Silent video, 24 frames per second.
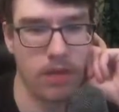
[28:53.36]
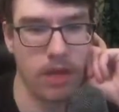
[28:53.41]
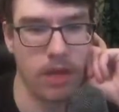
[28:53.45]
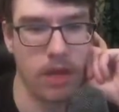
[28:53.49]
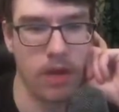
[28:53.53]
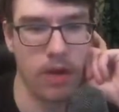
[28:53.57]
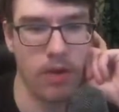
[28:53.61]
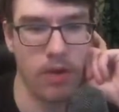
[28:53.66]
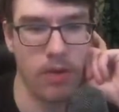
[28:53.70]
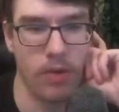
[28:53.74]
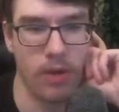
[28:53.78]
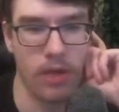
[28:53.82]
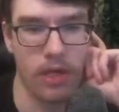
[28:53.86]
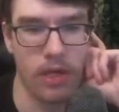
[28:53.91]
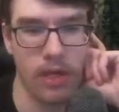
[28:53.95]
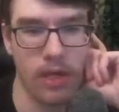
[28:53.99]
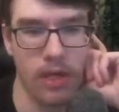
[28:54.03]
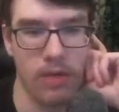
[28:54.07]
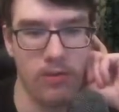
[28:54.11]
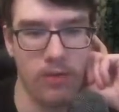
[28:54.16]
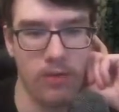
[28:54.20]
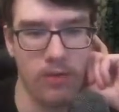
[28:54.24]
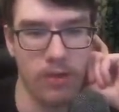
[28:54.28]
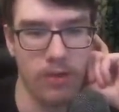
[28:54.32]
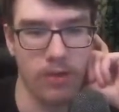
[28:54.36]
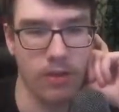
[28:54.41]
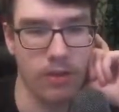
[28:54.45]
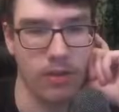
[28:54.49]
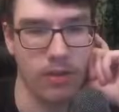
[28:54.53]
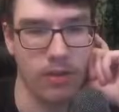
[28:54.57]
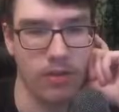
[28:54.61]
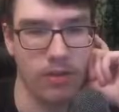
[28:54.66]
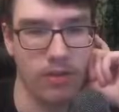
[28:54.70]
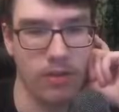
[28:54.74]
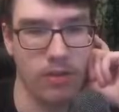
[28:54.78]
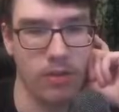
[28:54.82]
Oh, he even
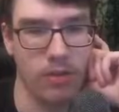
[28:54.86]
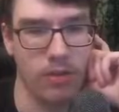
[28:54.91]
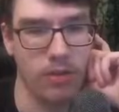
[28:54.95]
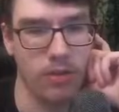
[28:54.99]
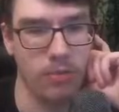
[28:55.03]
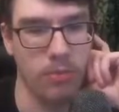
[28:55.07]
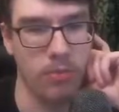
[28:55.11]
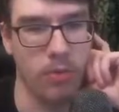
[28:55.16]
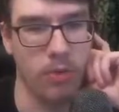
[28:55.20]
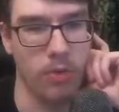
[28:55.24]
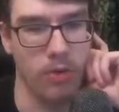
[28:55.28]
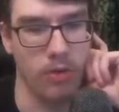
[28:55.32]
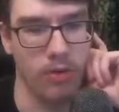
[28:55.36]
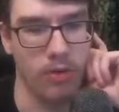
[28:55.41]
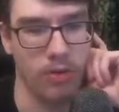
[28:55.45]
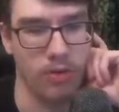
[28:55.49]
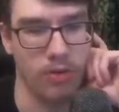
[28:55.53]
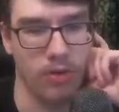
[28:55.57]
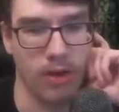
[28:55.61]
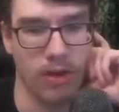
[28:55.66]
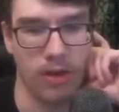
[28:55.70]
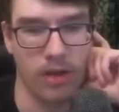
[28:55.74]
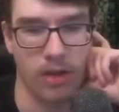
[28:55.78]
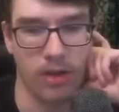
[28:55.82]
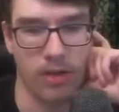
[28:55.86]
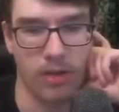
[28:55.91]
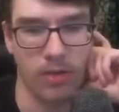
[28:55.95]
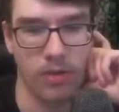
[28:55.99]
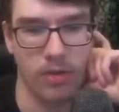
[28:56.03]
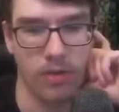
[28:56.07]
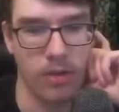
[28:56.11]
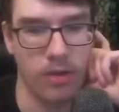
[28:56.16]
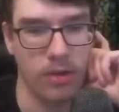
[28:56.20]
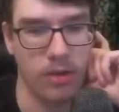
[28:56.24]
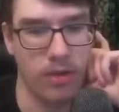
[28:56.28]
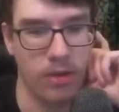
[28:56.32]
is using poison right now.
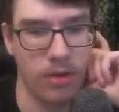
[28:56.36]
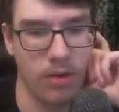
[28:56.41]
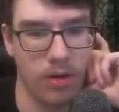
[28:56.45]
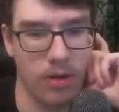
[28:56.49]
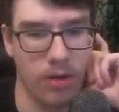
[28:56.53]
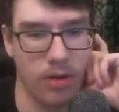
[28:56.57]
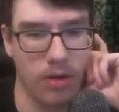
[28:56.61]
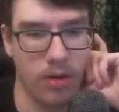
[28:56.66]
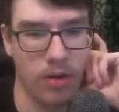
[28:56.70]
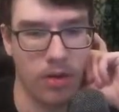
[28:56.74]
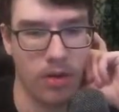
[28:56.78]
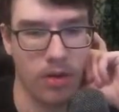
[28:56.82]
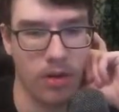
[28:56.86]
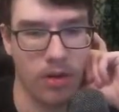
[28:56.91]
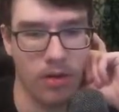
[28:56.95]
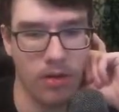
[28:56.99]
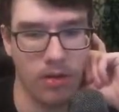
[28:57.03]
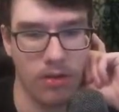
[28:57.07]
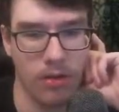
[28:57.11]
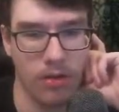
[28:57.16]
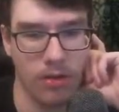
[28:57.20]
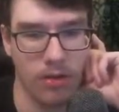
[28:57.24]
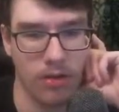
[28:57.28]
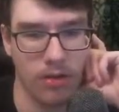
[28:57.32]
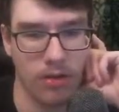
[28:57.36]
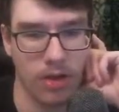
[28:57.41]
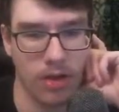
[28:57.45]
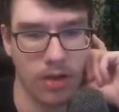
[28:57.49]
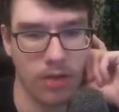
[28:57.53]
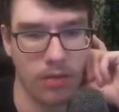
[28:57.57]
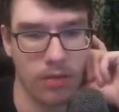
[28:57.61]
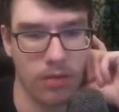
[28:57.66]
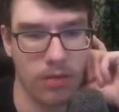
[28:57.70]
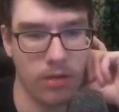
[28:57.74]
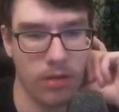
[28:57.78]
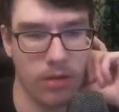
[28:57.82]
Alright, nice
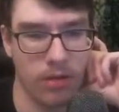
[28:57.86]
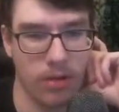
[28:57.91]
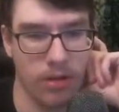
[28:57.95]
counter.